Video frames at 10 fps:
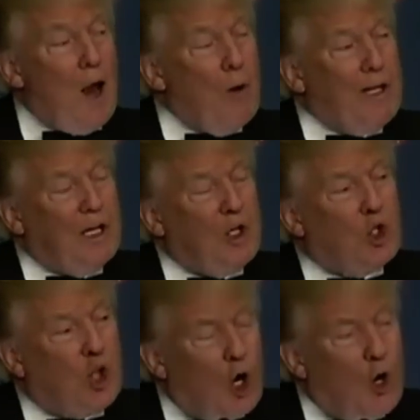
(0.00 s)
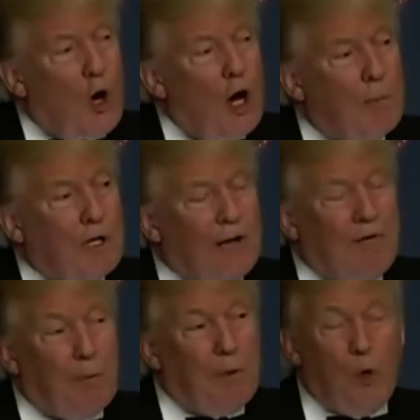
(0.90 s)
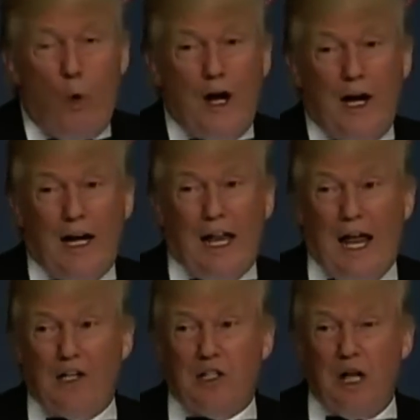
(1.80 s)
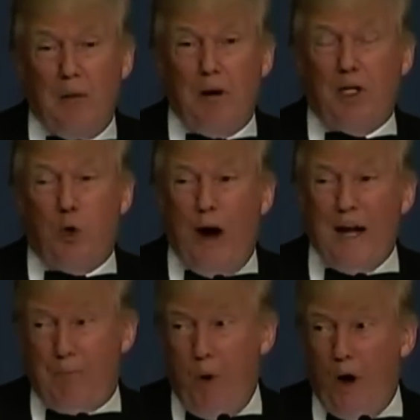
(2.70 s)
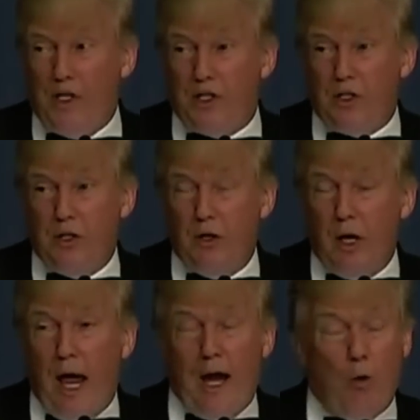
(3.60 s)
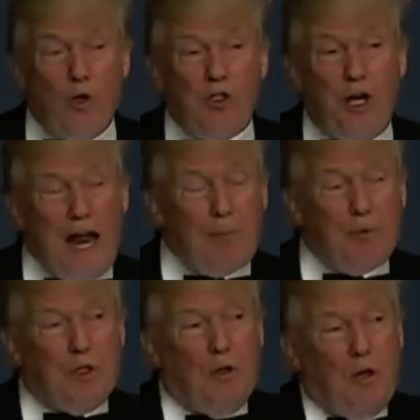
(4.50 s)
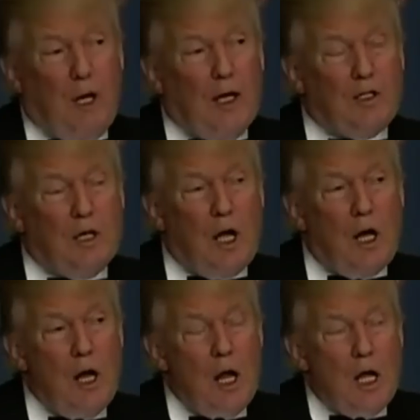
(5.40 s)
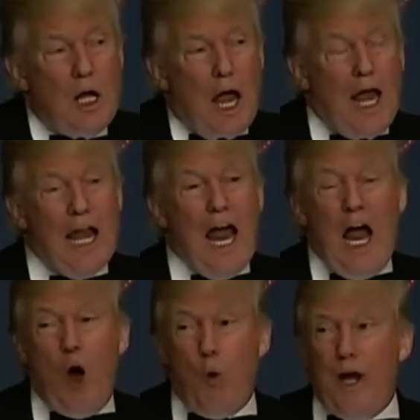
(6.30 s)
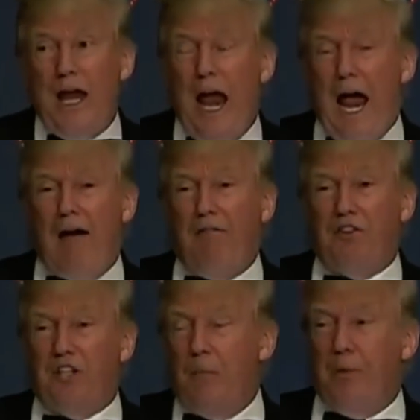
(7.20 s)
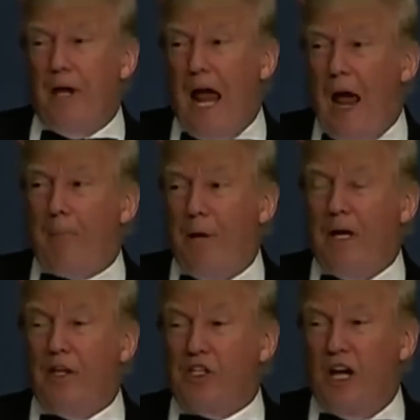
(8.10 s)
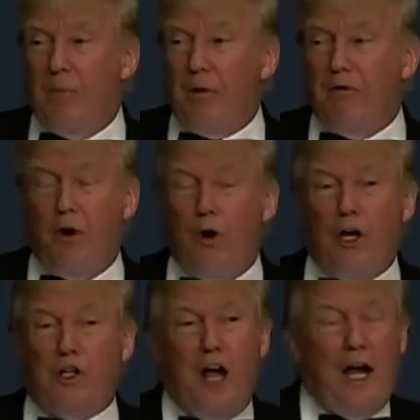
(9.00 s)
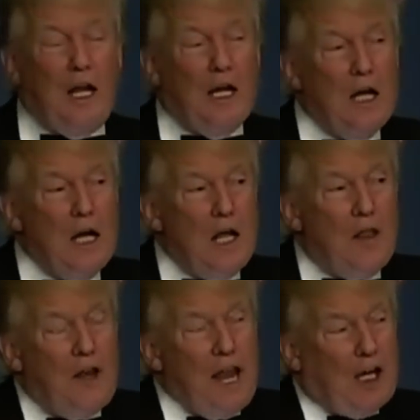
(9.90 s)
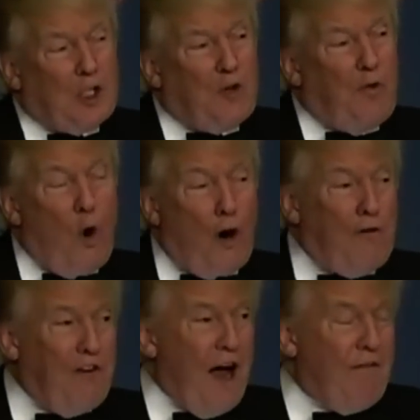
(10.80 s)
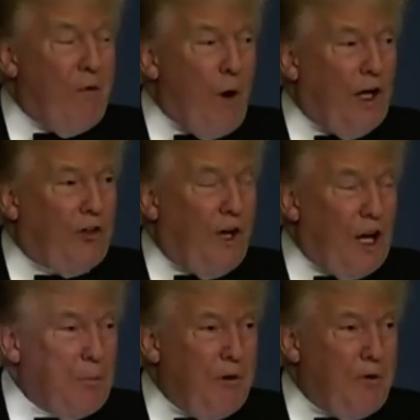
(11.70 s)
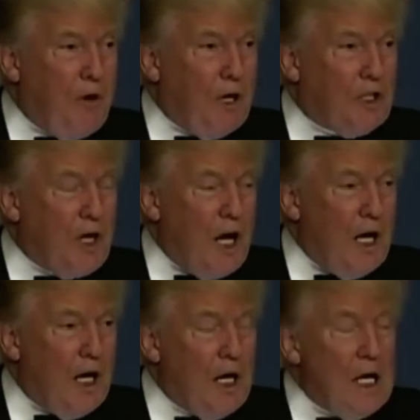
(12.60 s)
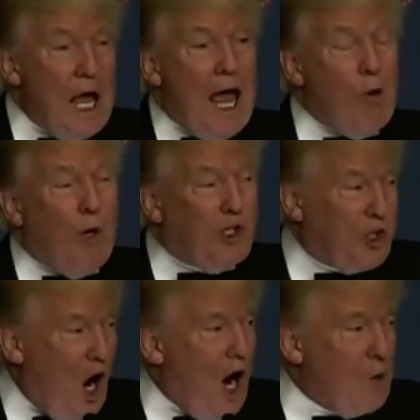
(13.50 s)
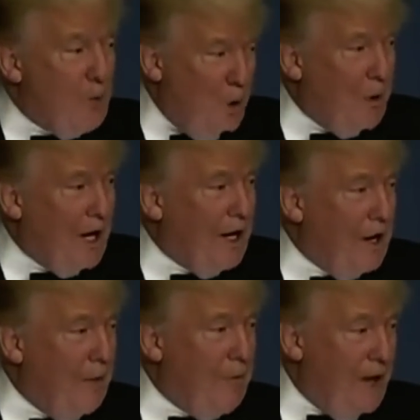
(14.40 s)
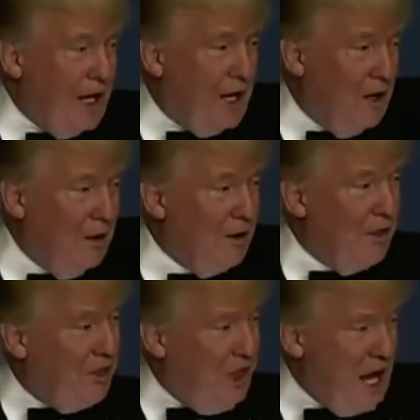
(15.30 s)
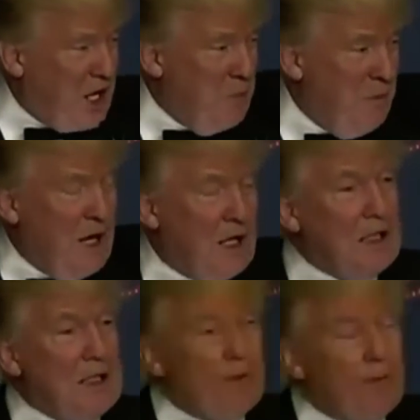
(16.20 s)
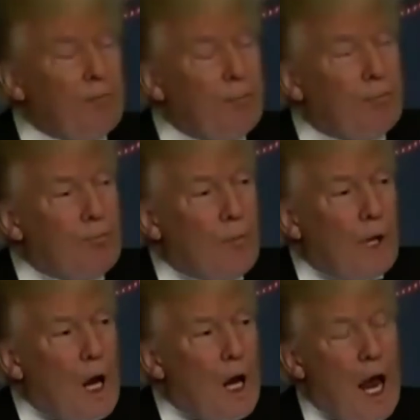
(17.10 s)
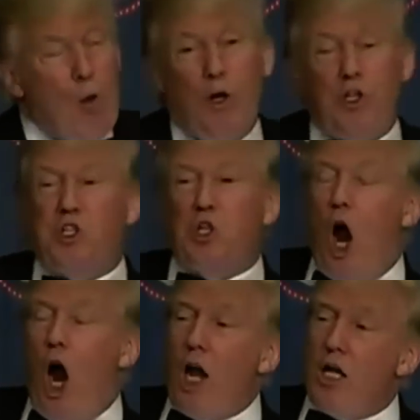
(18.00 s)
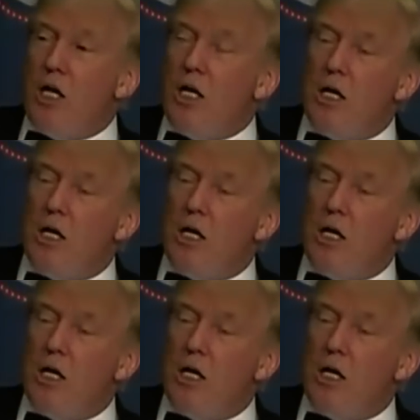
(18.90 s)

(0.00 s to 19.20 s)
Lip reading: And we did so unbelievably, won in a landslide by 20 points. And it was an absolute landslide. And now we have something happening that's going to be very exciting. The next 4 or 5 weeks are going to be very exciting. And we start, we'll bring it home. Thank you. Thank you, man. And we start